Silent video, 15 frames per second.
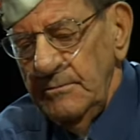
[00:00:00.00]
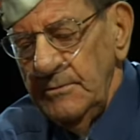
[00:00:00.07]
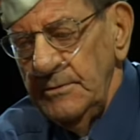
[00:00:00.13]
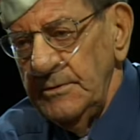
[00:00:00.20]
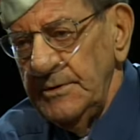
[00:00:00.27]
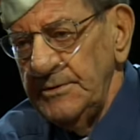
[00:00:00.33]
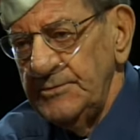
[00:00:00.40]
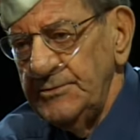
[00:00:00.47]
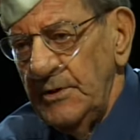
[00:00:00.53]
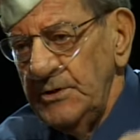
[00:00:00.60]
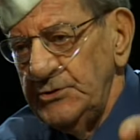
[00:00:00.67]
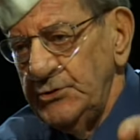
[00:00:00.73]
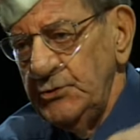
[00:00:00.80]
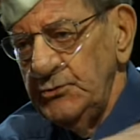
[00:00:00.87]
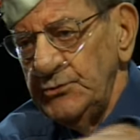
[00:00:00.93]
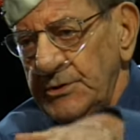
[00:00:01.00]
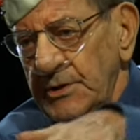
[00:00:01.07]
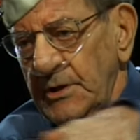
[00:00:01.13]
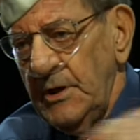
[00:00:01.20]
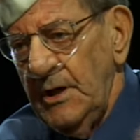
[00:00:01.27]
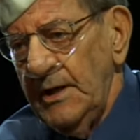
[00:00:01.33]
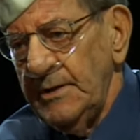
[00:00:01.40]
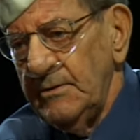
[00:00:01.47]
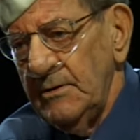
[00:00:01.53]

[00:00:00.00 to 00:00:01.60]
they choose the high ground.